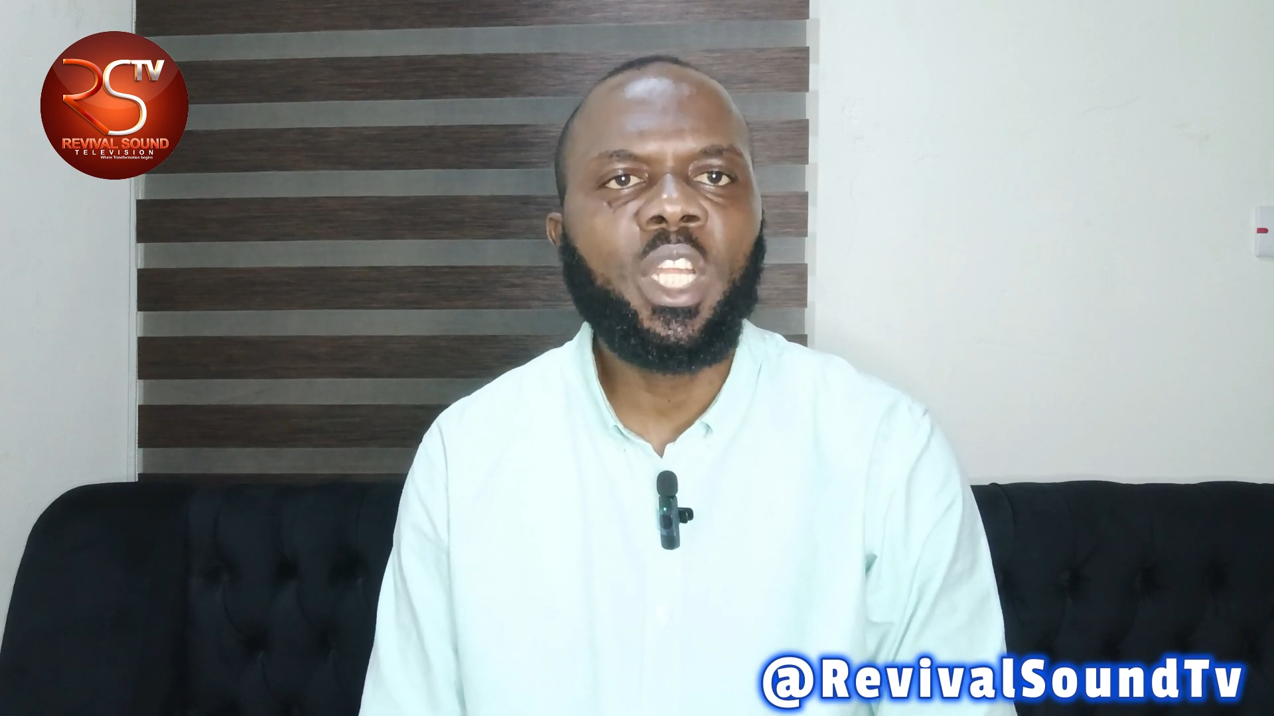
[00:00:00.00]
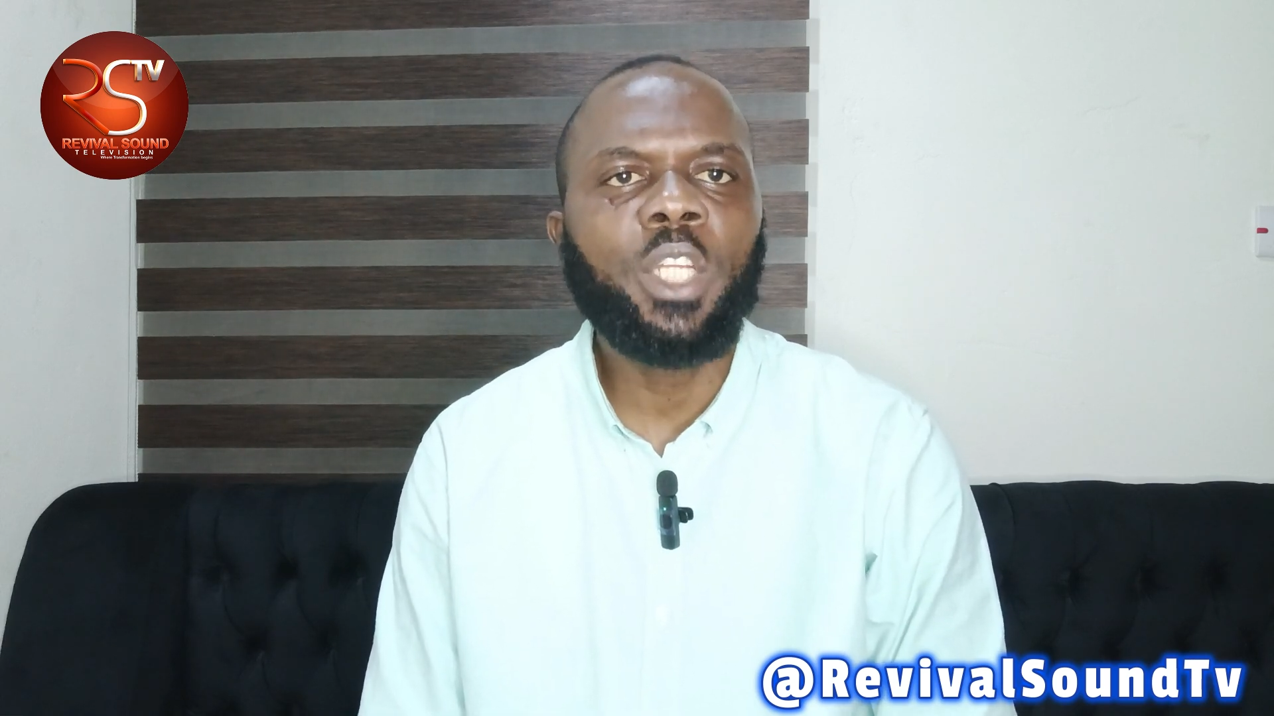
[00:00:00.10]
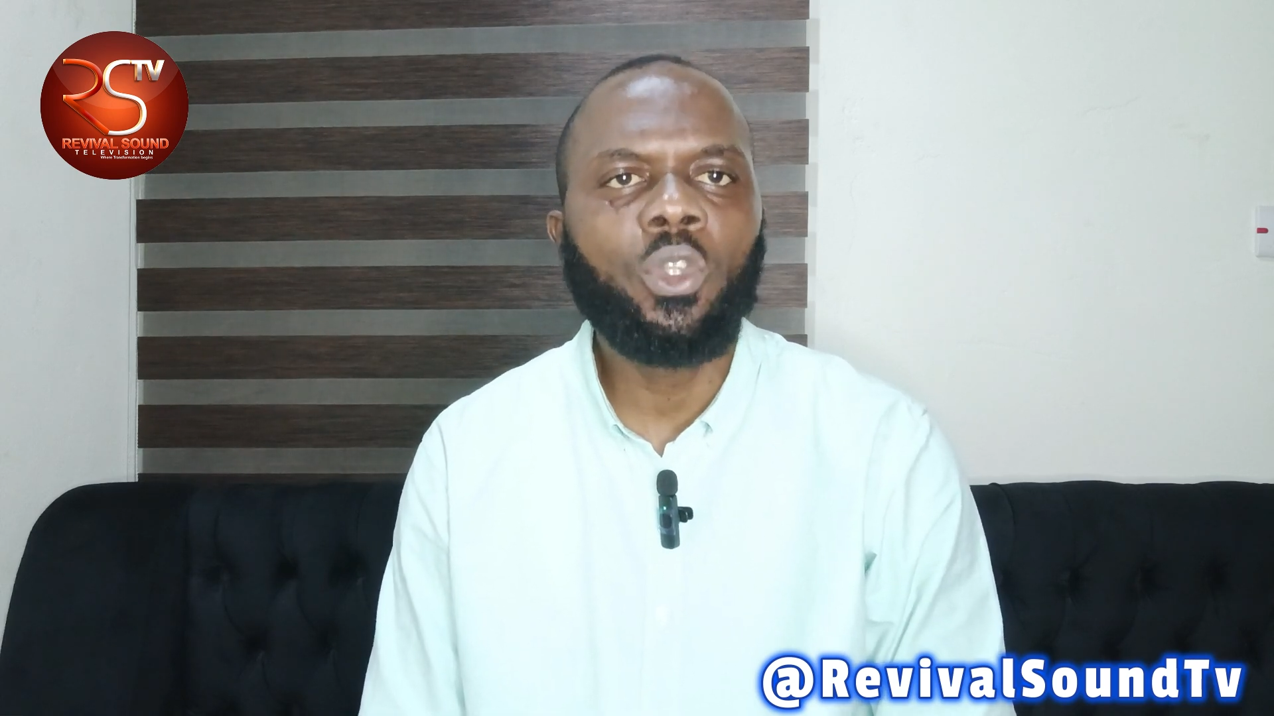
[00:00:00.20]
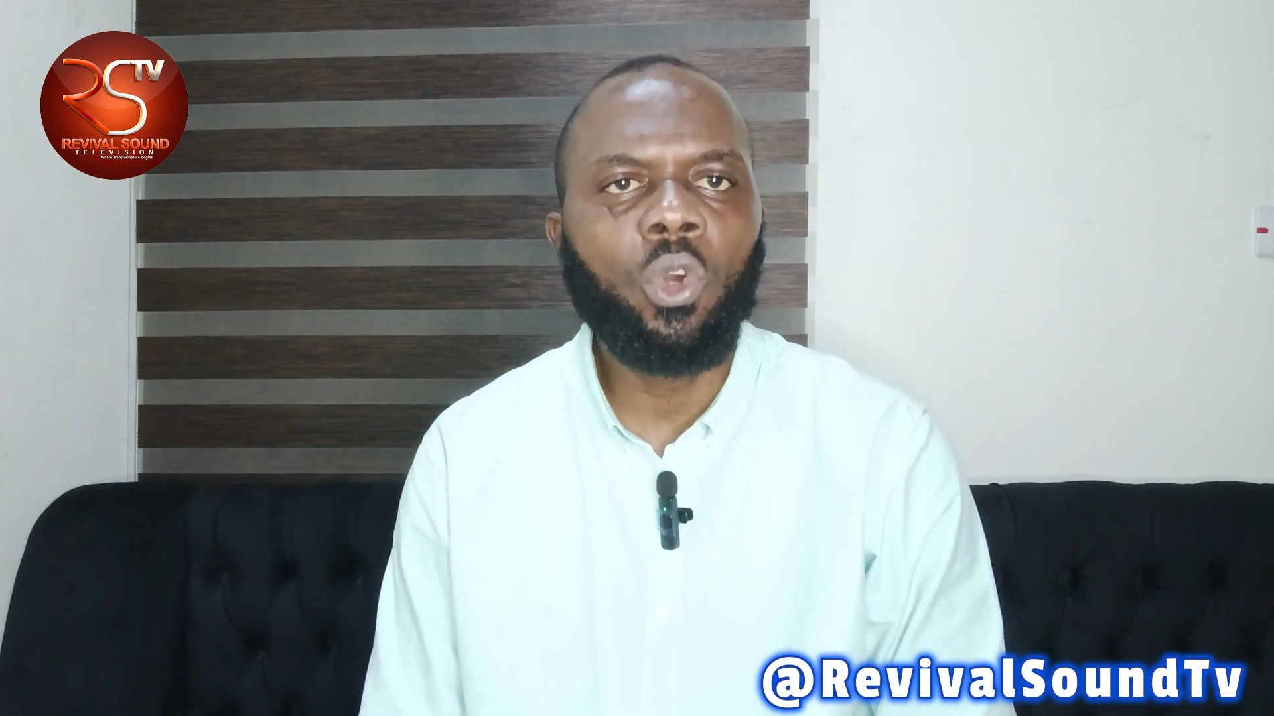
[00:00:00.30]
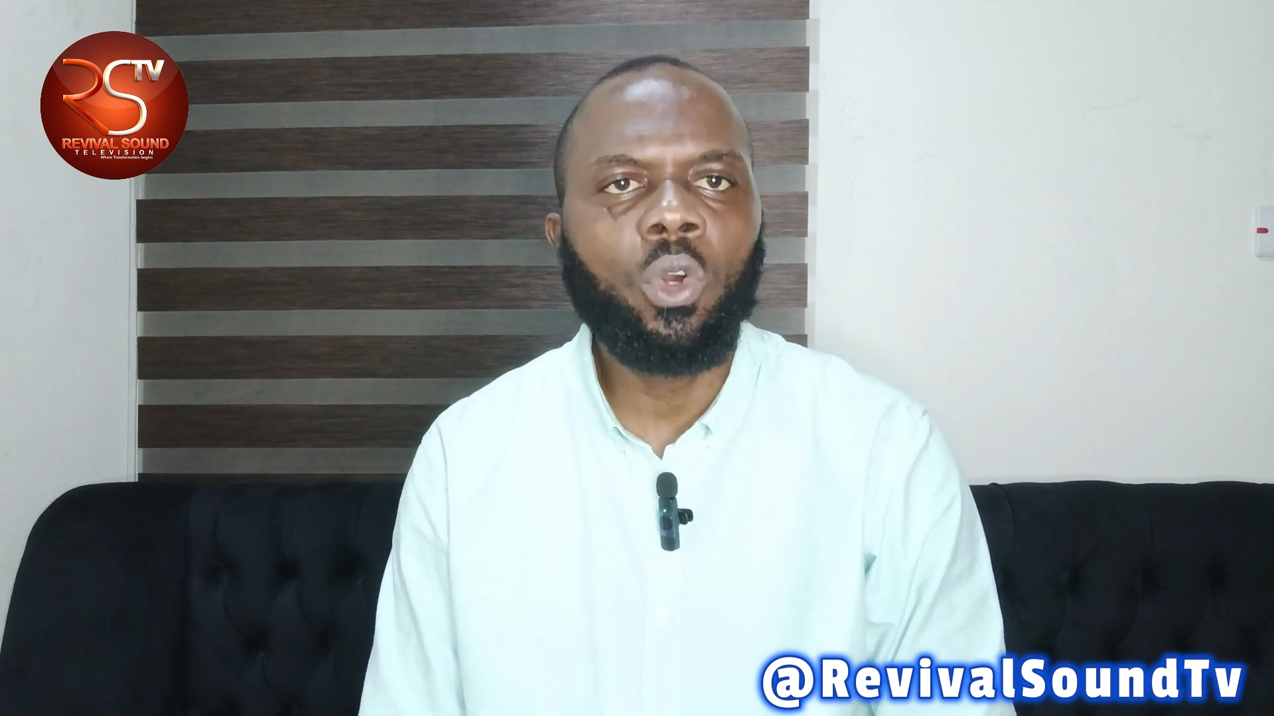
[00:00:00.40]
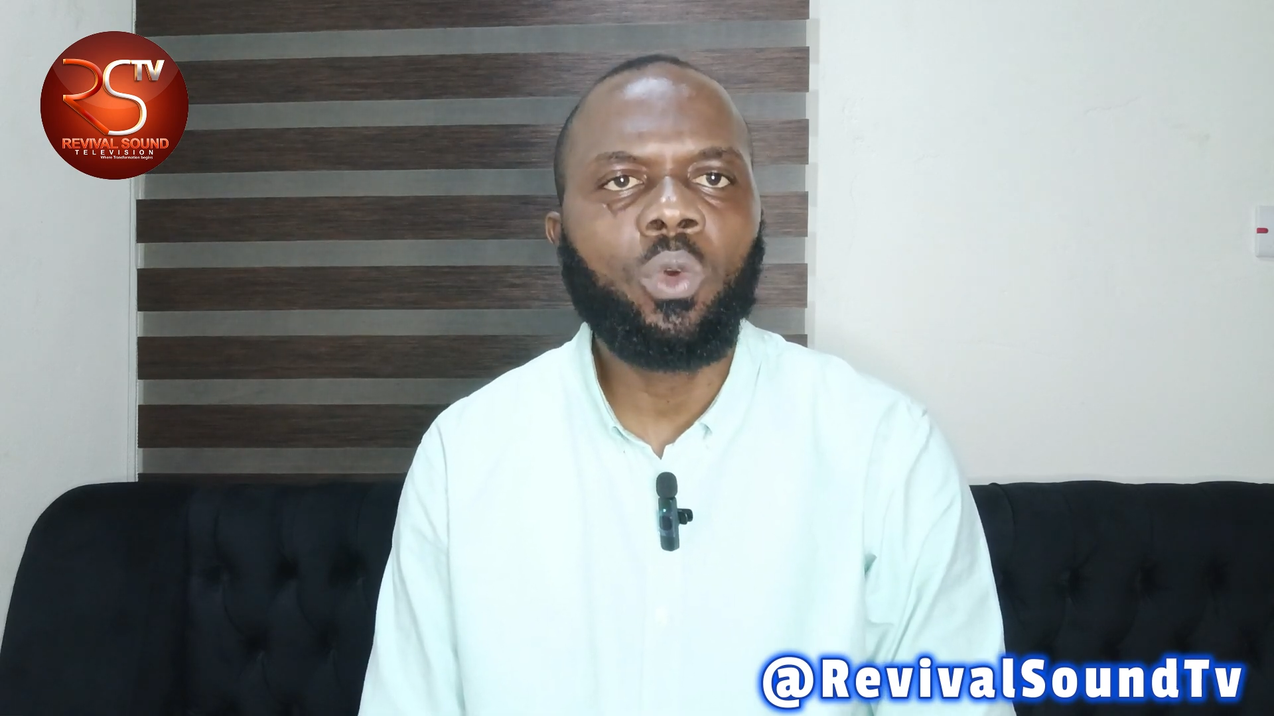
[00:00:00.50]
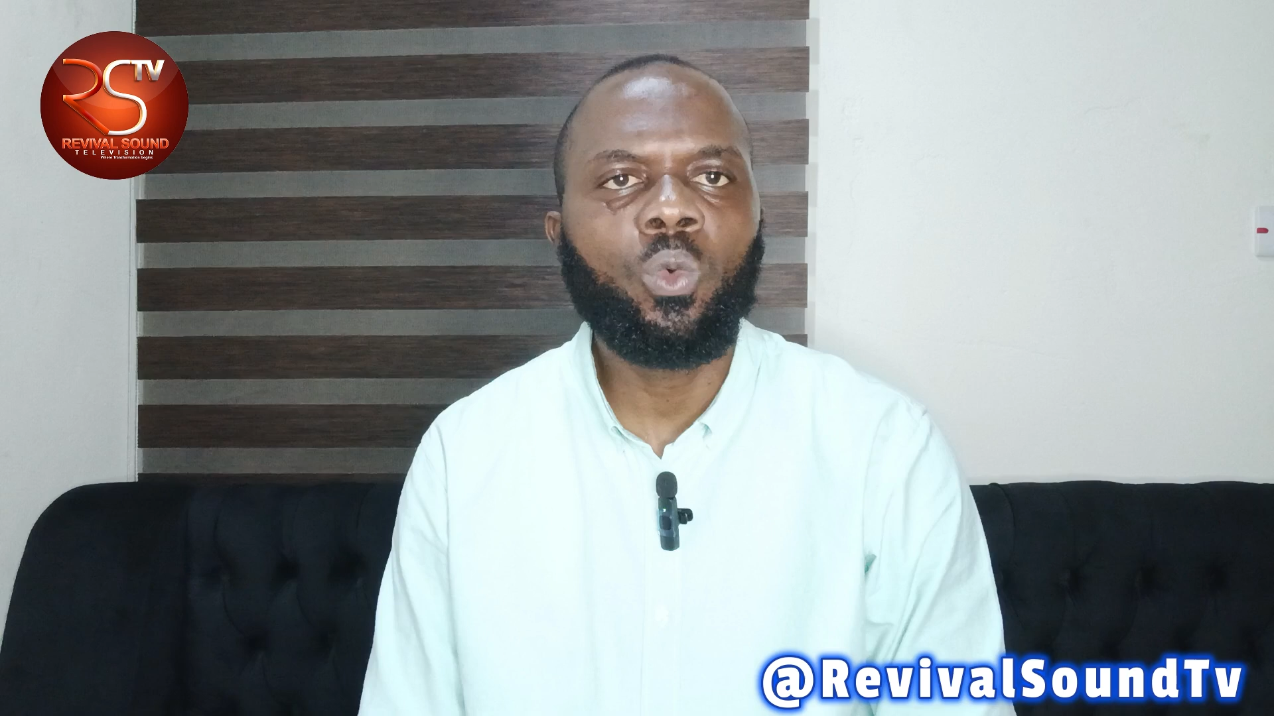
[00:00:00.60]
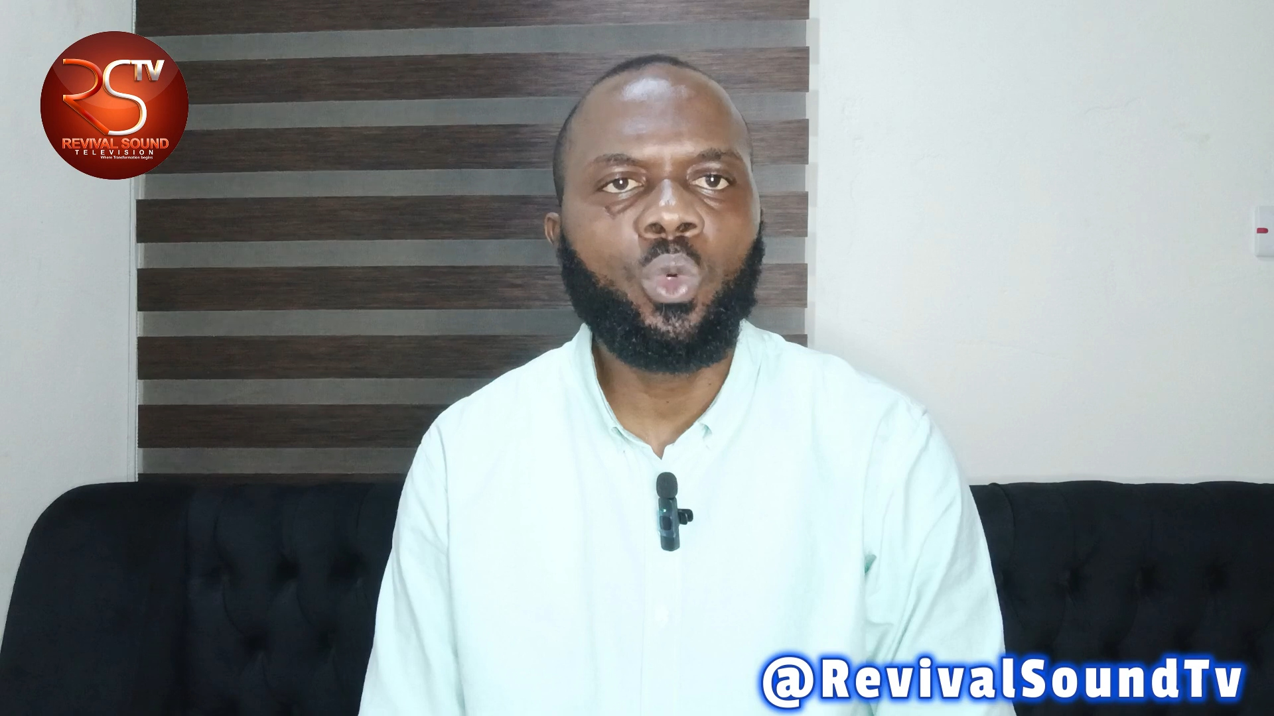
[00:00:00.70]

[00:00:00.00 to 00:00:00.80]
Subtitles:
really know